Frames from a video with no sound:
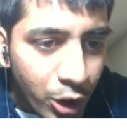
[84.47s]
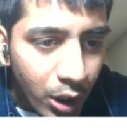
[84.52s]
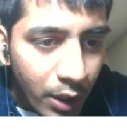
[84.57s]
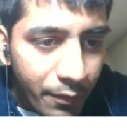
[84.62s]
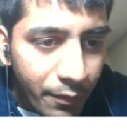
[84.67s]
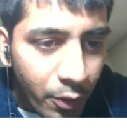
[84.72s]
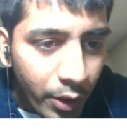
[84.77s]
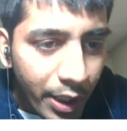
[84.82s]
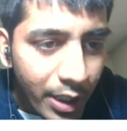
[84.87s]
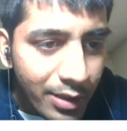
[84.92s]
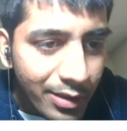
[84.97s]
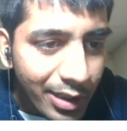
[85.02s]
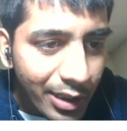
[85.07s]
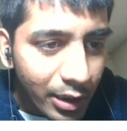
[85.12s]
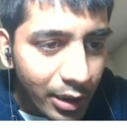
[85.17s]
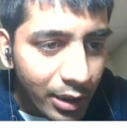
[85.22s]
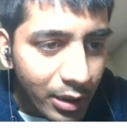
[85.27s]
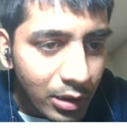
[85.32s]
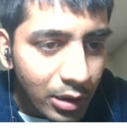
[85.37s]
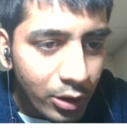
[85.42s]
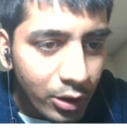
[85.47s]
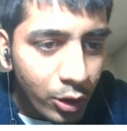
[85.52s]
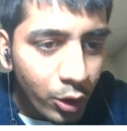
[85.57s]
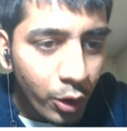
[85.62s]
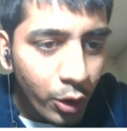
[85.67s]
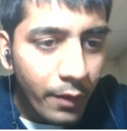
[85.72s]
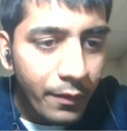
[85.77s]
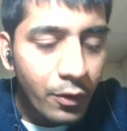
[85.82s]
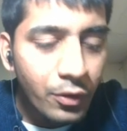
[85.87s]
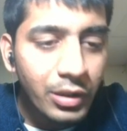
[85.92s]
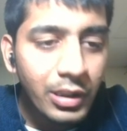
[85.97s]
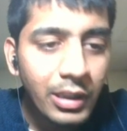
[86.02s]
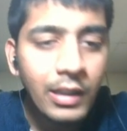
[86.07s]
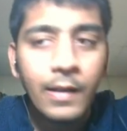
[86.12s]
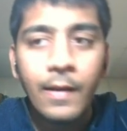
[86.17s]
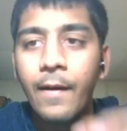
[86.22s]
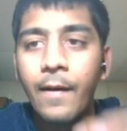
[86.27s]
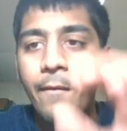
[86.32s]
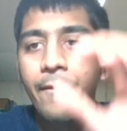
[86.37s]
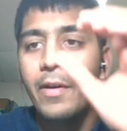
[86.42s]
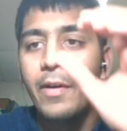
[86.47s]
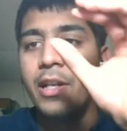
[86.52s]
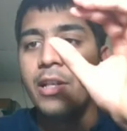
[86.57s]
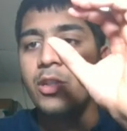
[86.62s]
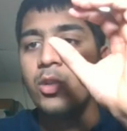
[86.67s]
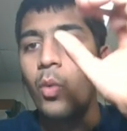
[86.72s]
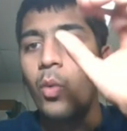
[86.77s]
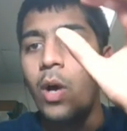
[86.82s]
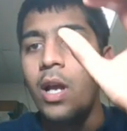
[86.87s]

sure if you can see this. So if you see, if it is